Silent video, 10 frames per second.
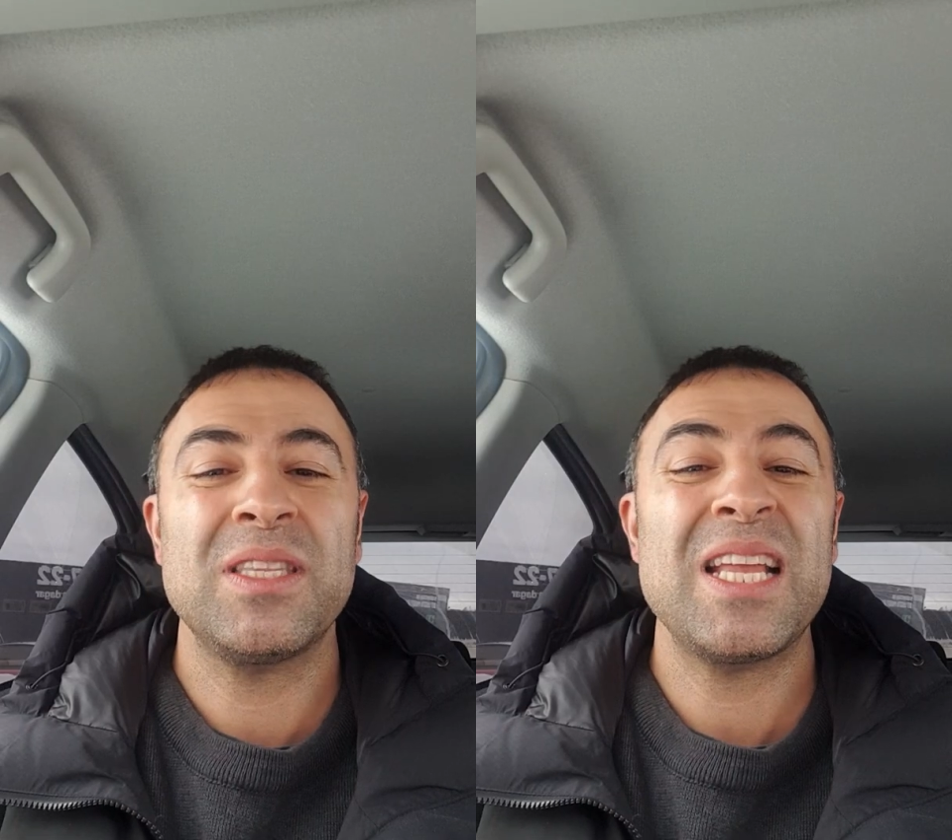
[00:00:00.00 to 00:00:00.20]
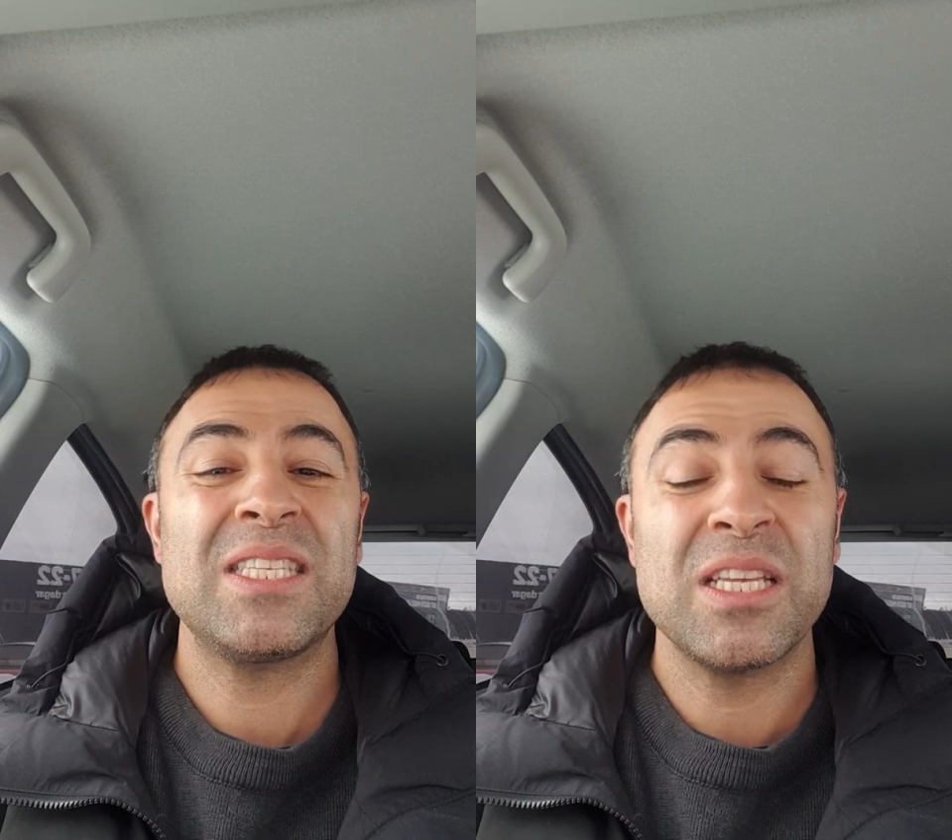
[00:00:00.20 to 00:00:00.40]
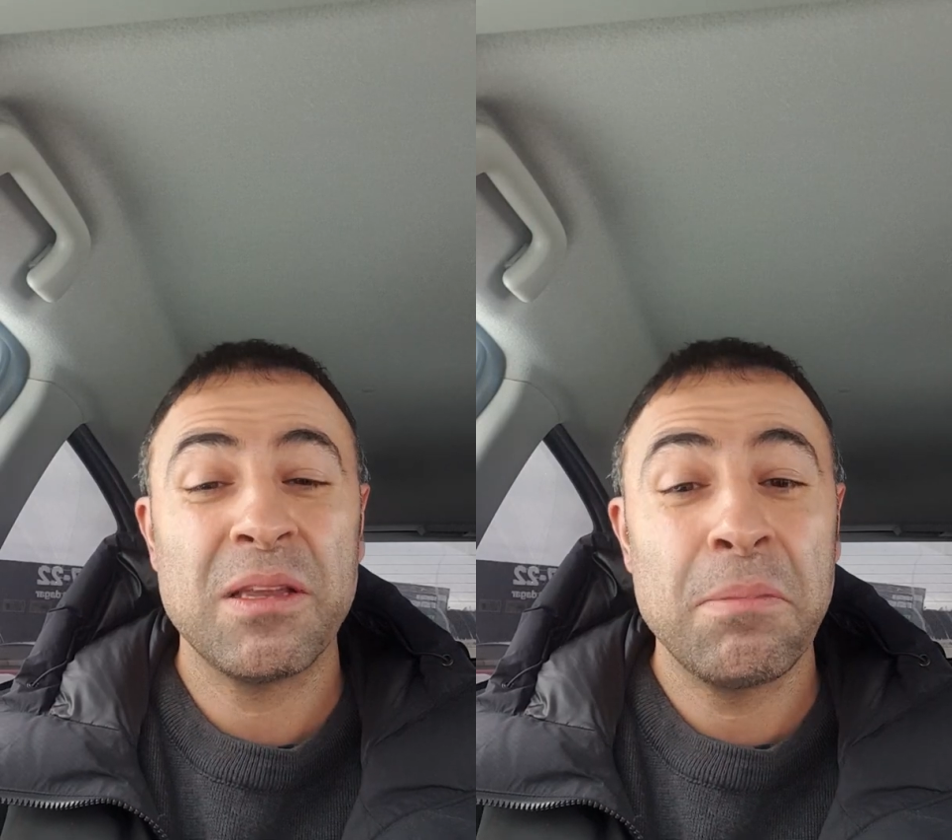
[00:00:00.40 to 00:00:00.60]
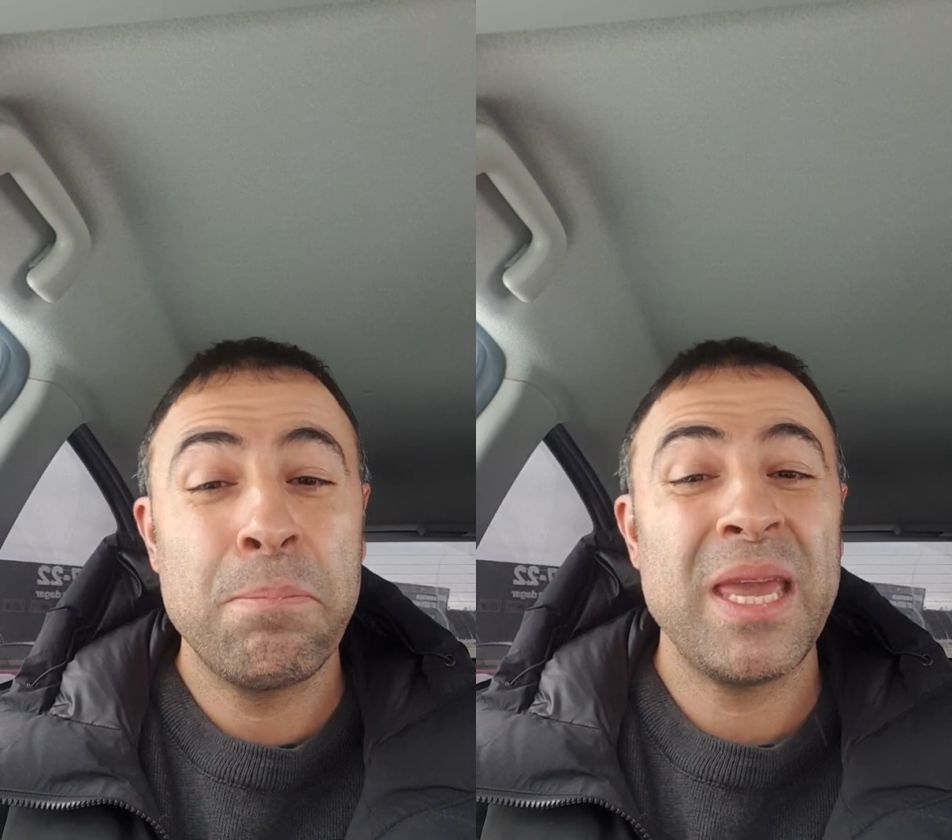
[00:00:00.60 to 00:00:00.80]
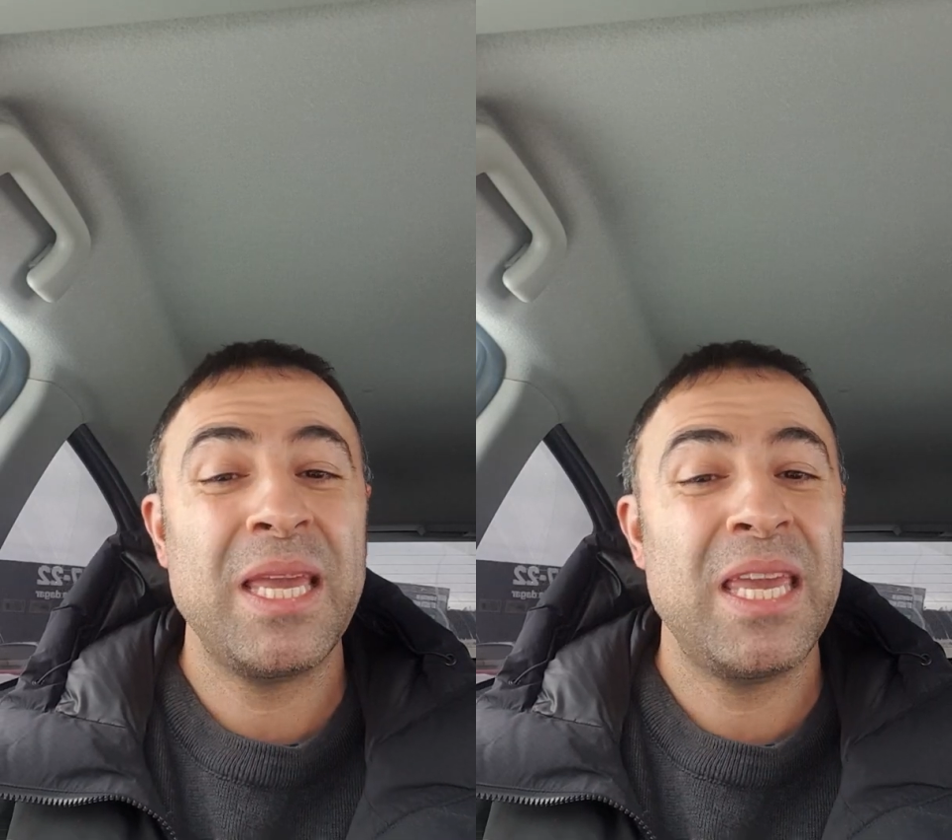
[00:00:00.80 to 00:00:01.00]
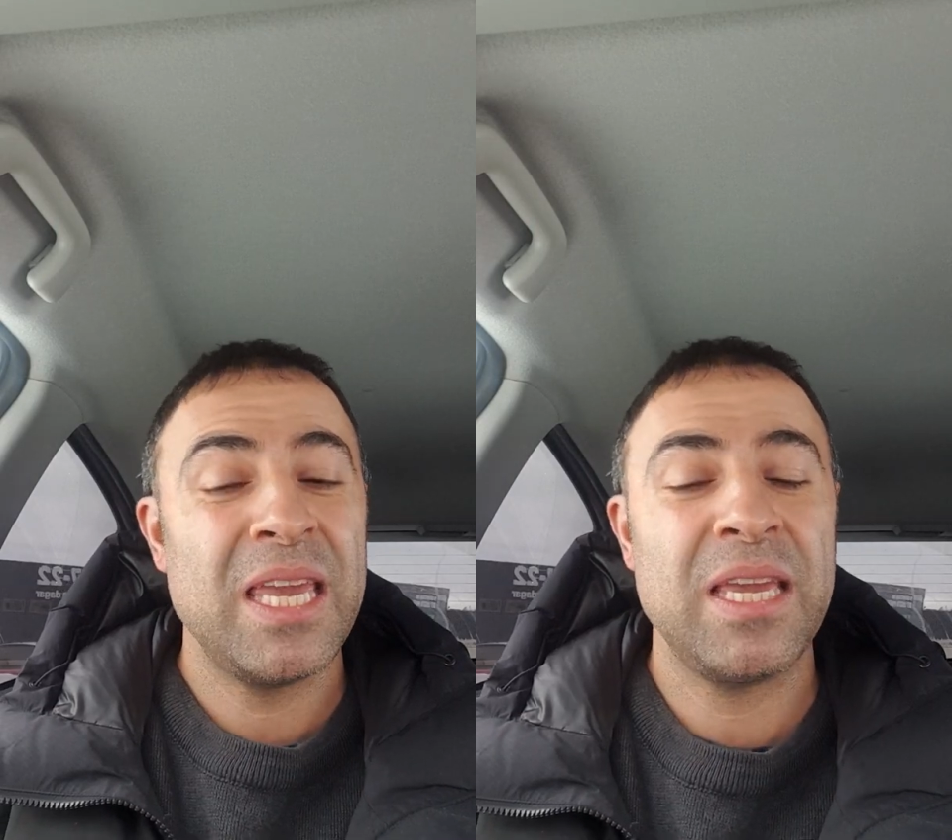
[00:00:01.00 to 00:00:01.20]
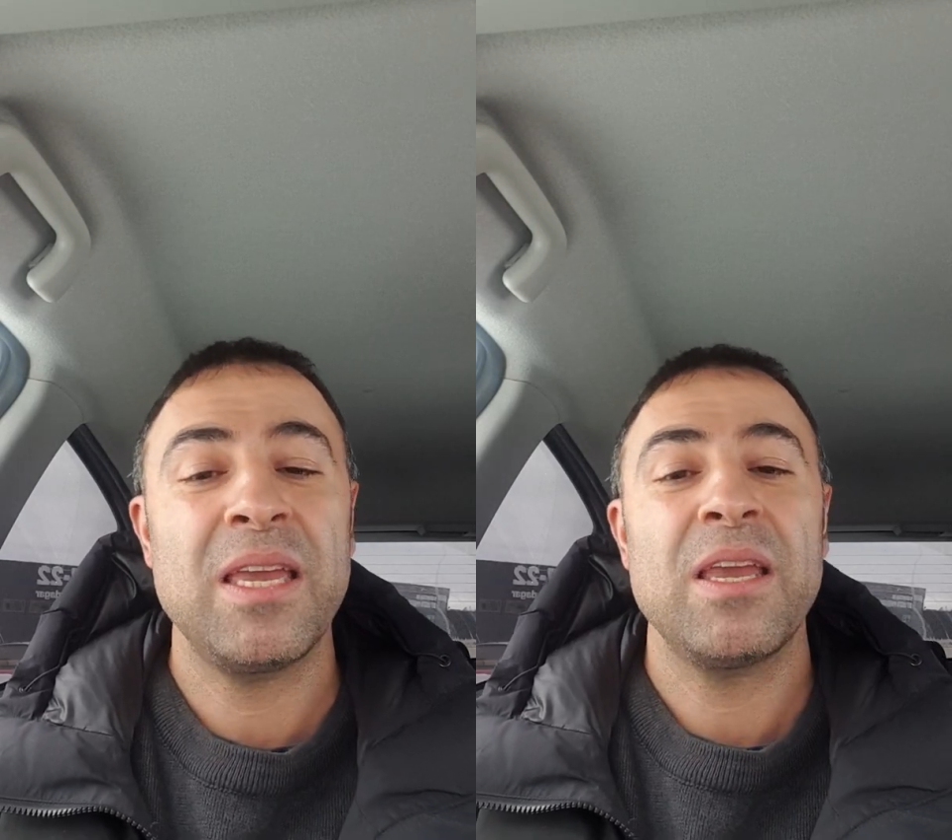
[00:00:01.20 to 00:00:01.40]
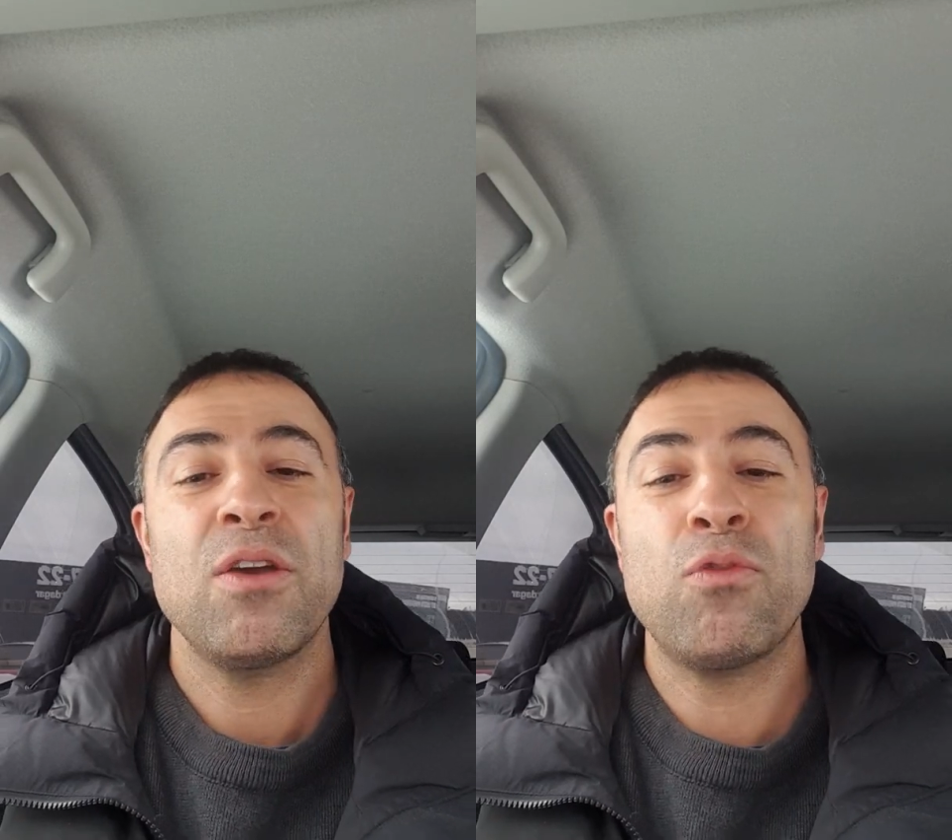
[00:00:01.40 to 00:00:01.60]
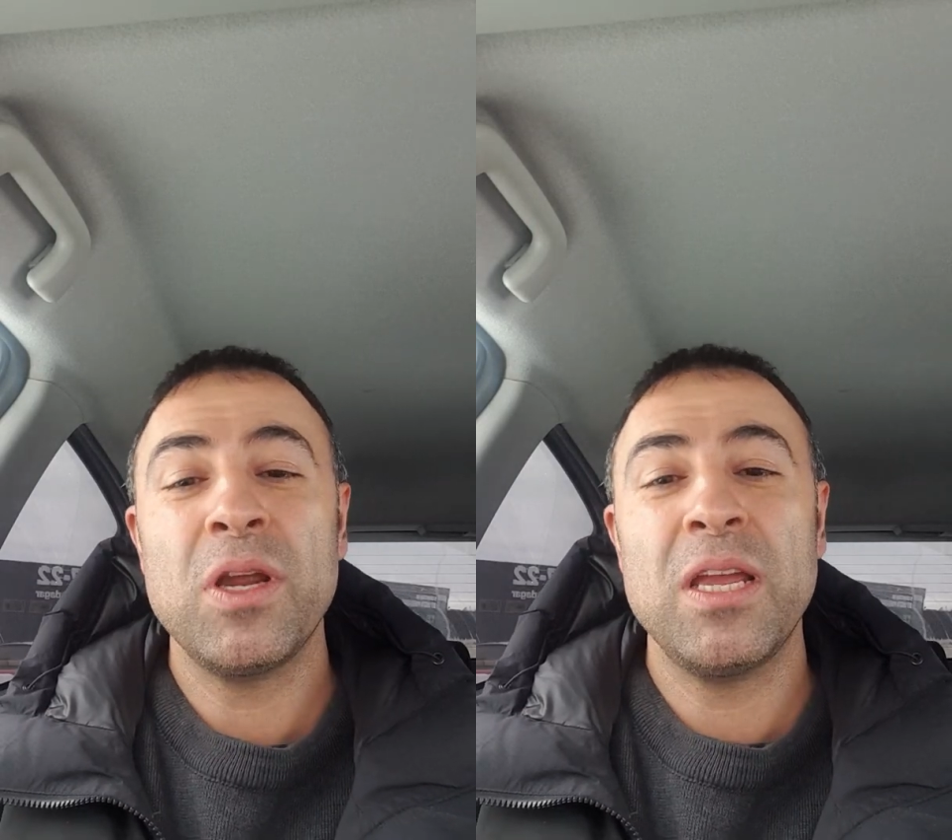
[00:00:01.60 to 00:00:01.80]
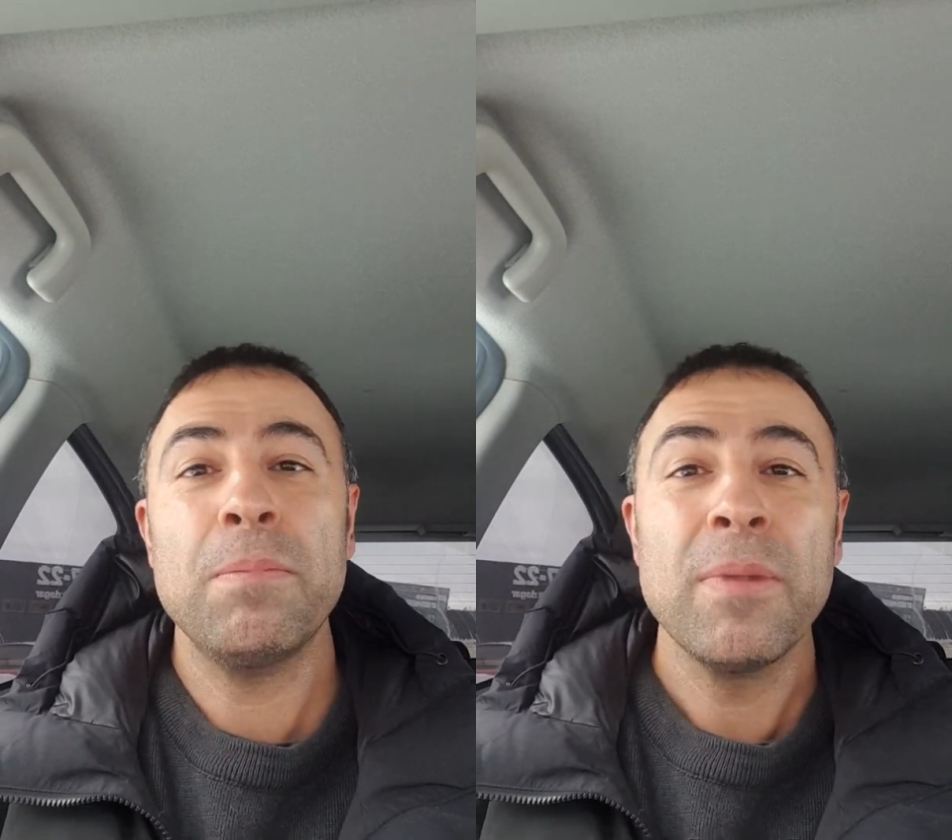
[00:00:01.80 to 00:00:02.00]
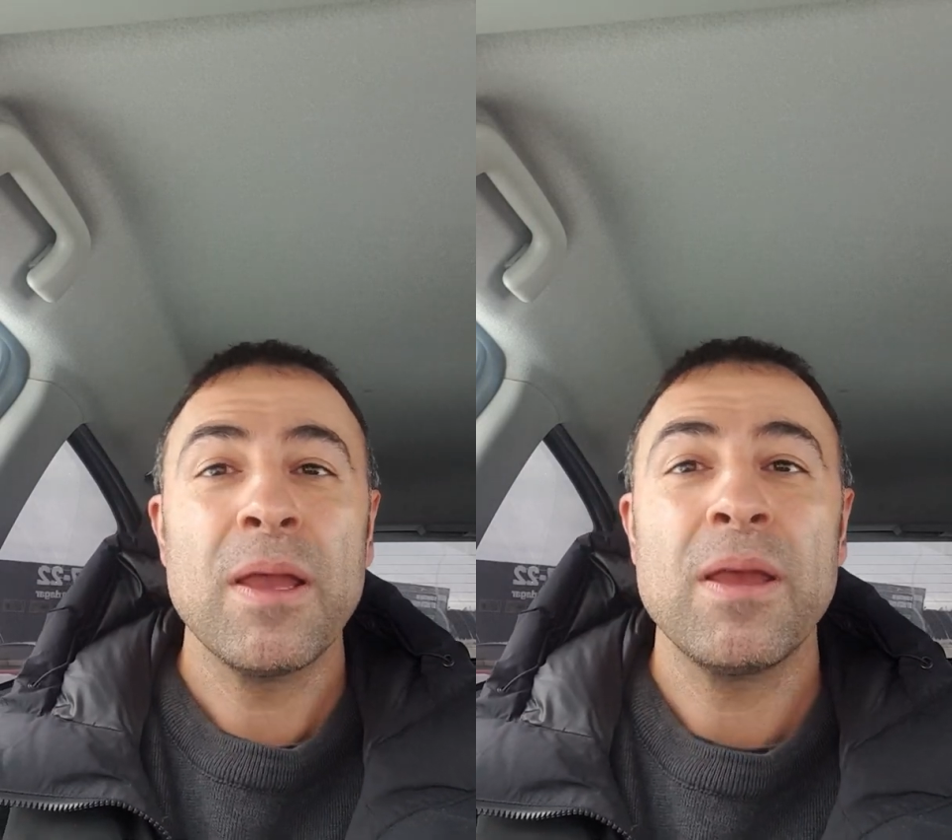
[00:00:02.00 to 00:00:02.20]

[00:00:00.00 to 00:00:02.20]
That's a big key for him.